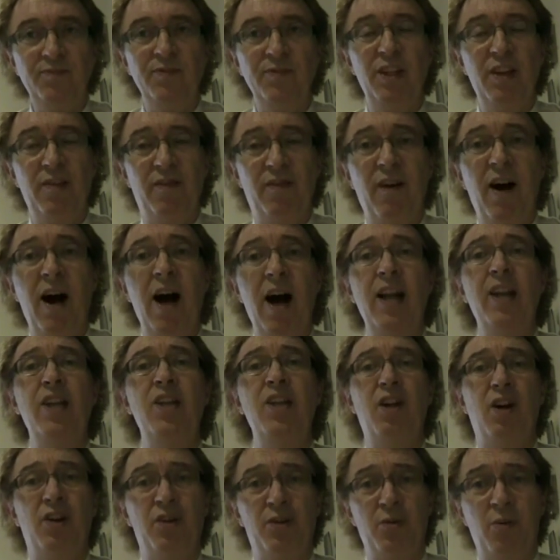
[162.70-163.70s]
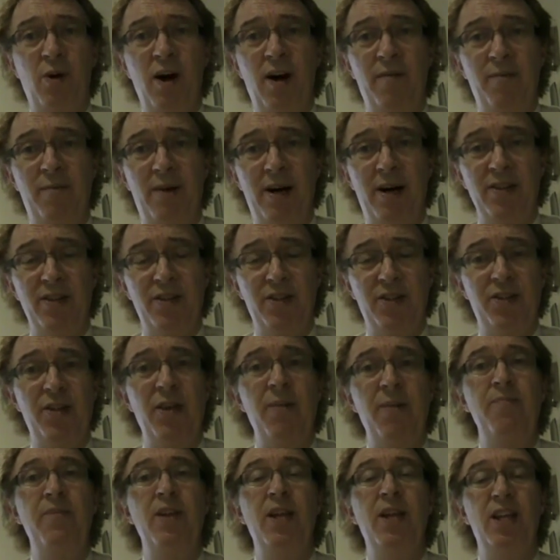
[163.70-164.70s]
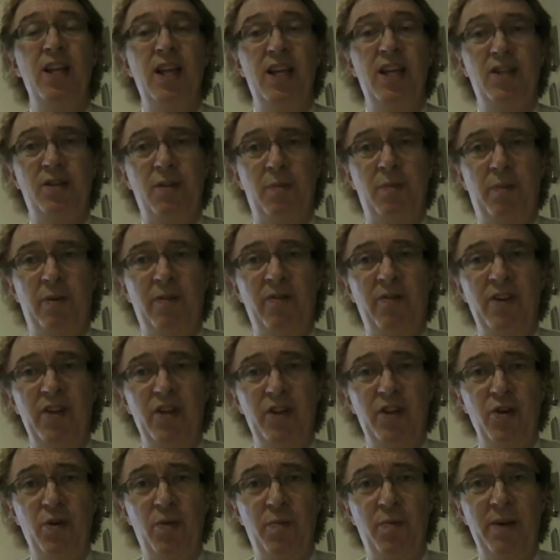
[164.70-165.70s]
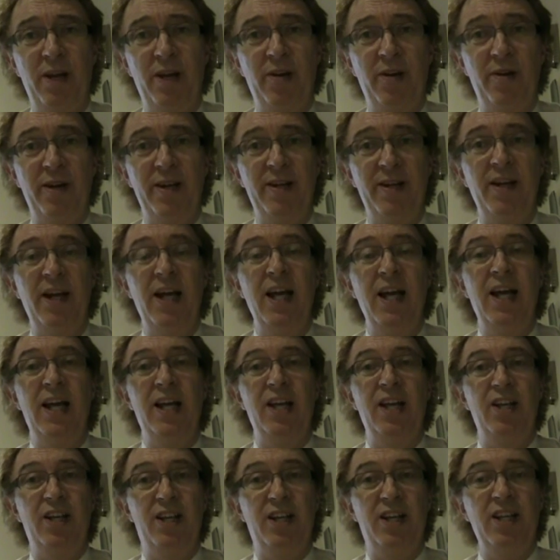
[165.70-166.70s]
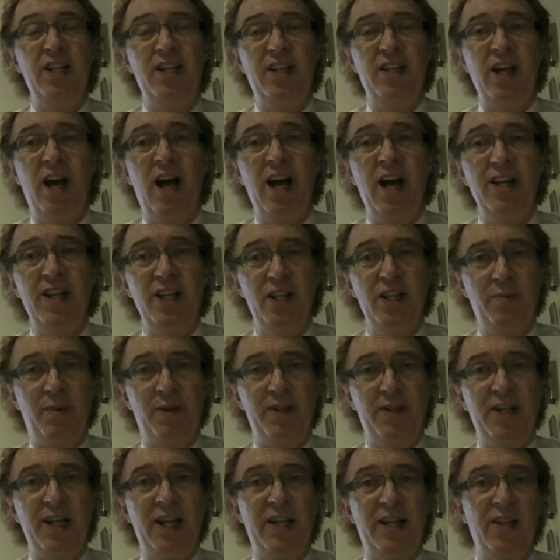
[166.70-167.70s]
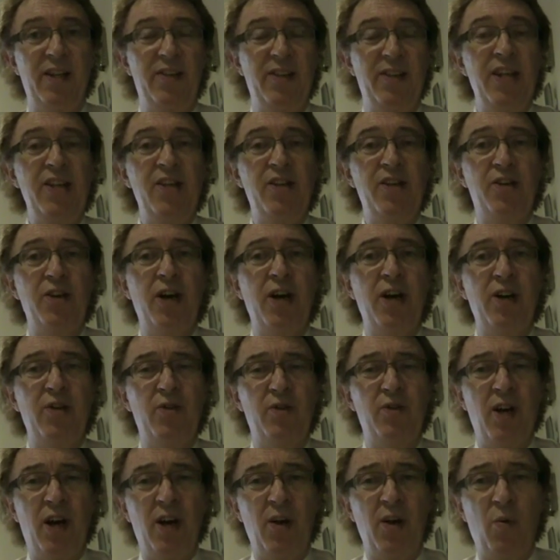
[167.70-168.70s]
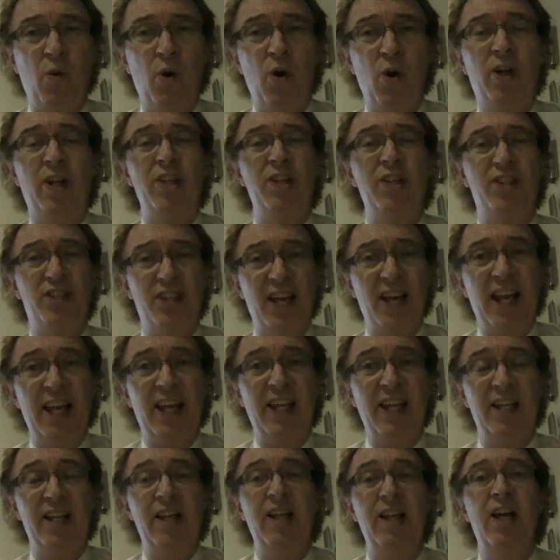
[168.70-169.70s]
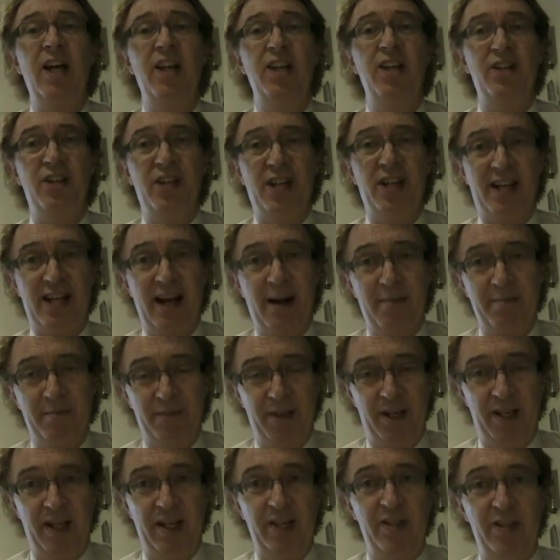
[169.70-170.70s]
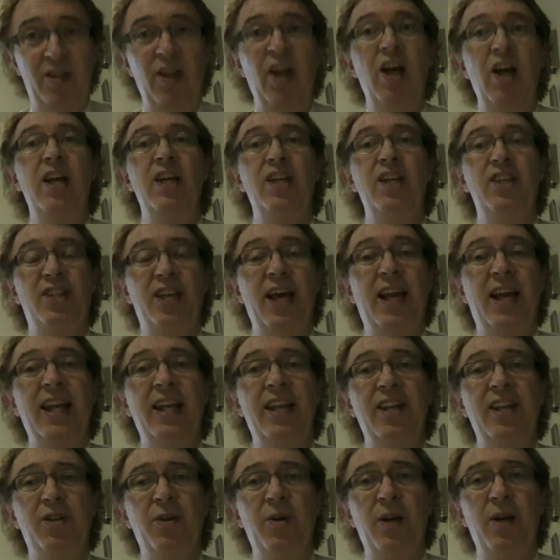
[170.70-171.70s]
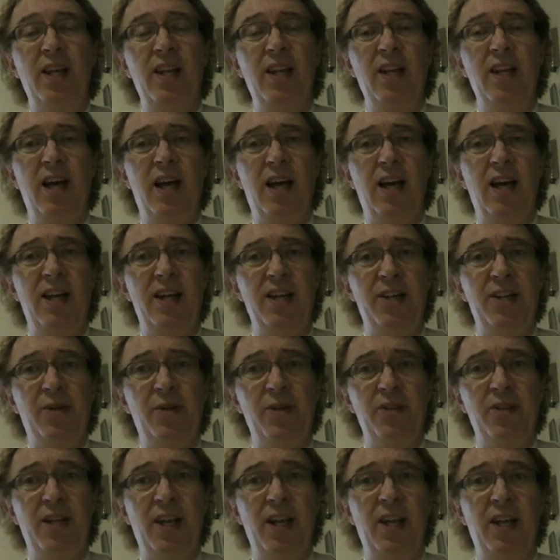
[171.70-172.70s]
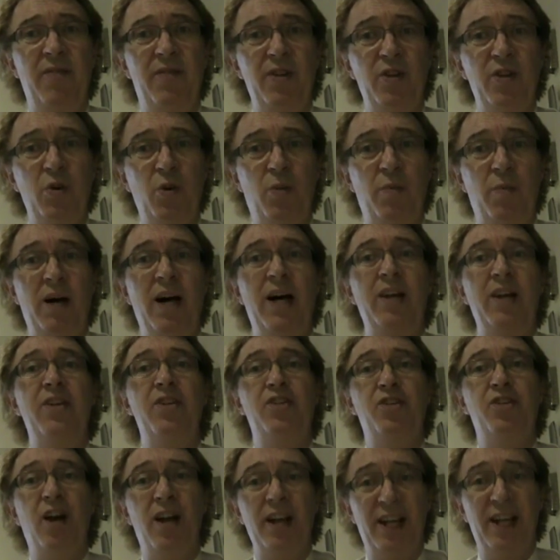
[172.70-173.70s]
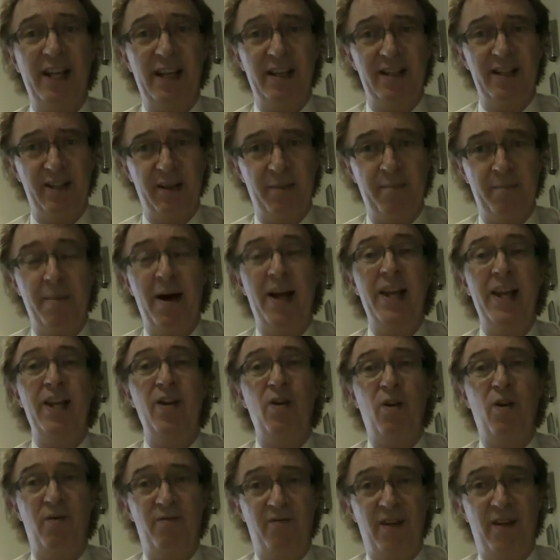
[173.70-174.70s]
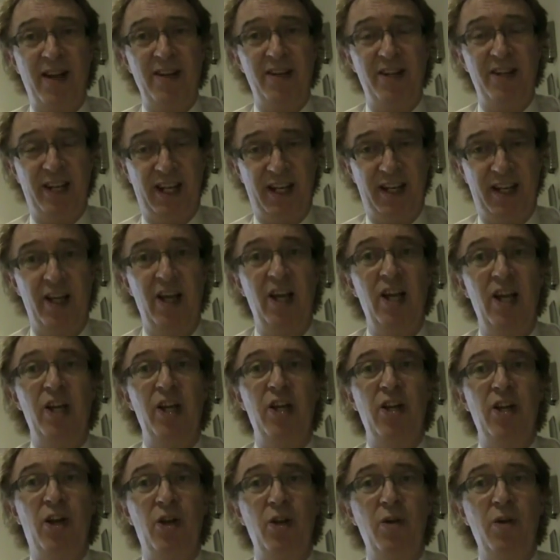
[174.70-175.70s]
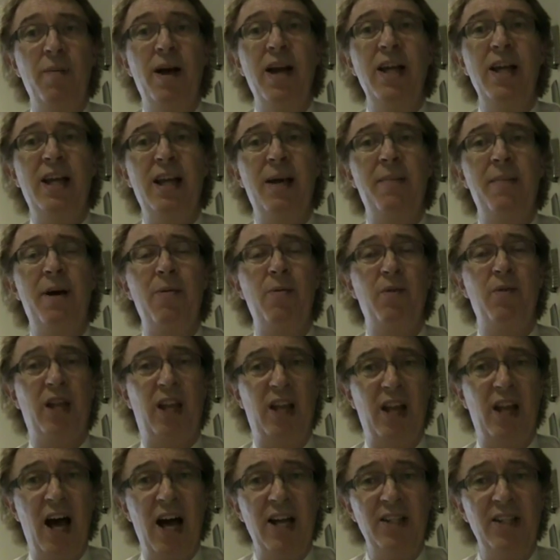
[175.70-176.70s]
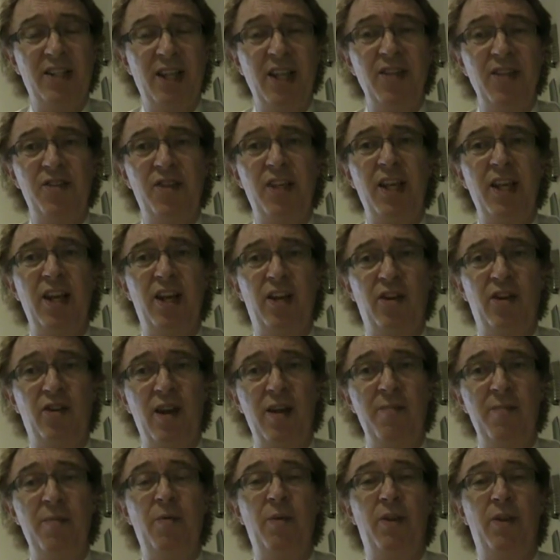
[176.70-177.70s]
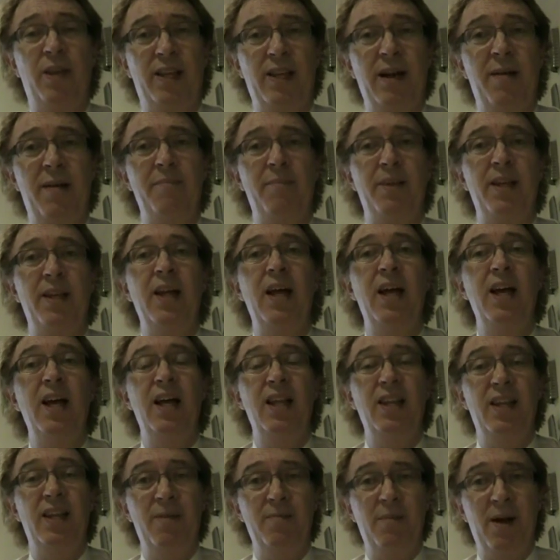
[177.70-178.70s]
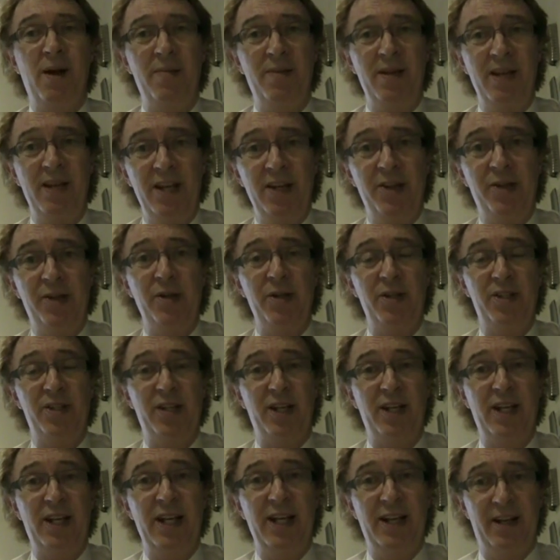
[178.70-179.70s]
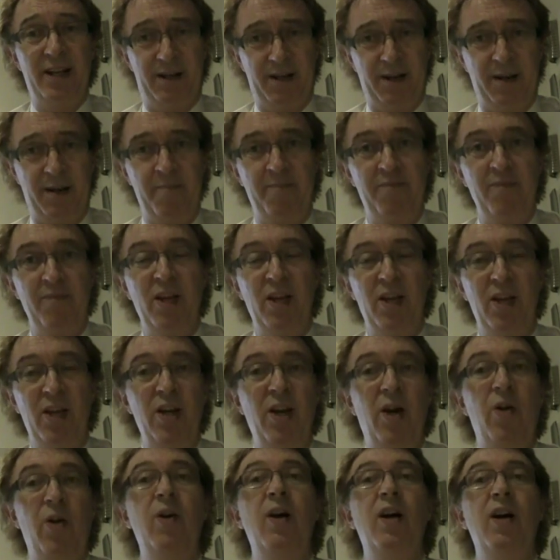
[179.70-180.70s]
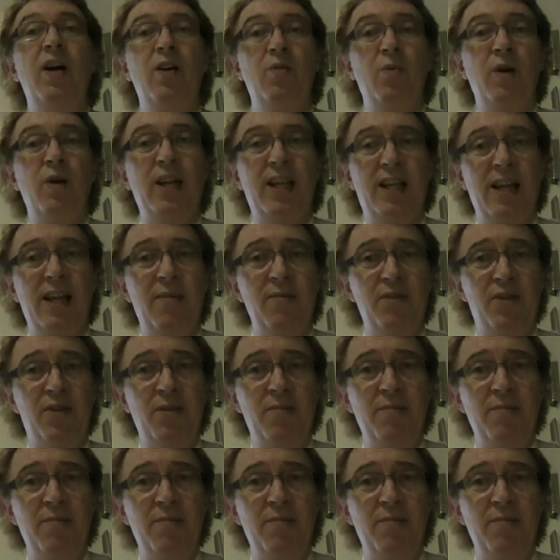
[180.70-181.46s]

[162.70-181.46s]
you filed it, you got 12 months. That's the provisional period. The idea is protected. Then you try to work on selling it to companies, selling it to interested individual parties, trying to get some money or funding. You know, you may come up with a licensing agreement with a company that may be interested in it. You know, when it comes